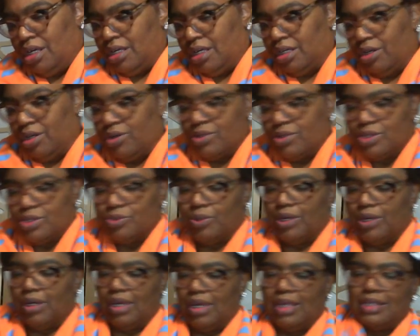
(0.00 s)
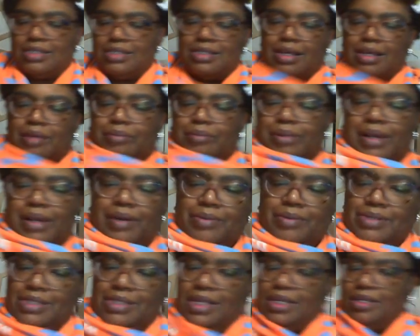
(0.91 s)
go somewhere and get it done. But I
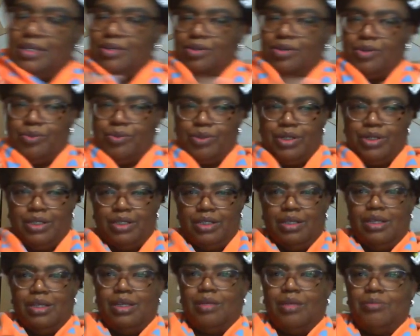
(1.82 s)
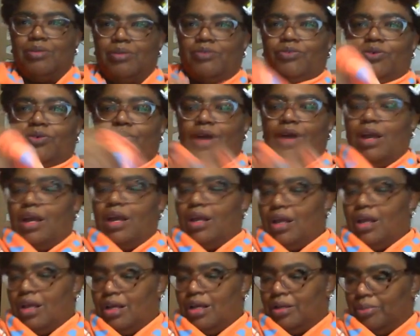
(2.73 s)
was like, you know what? Before I
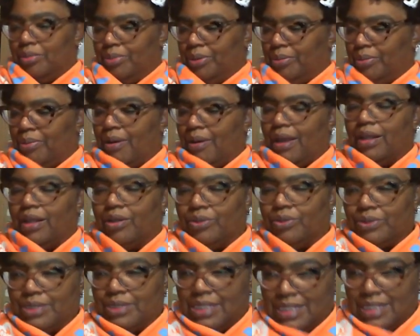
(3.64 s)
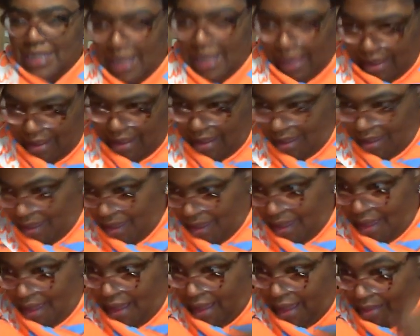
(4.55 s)
put product on the day,
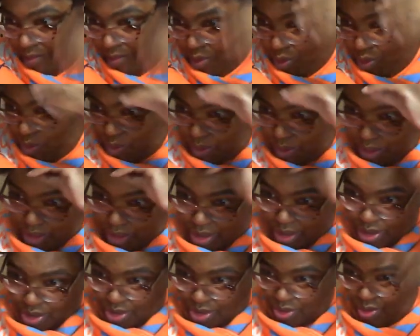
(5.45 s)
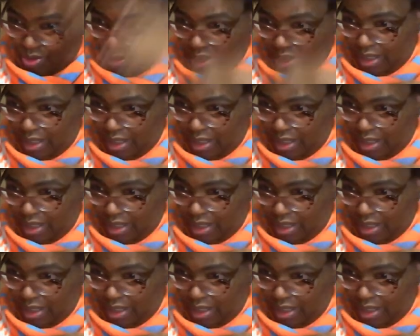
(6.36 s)
I'm going to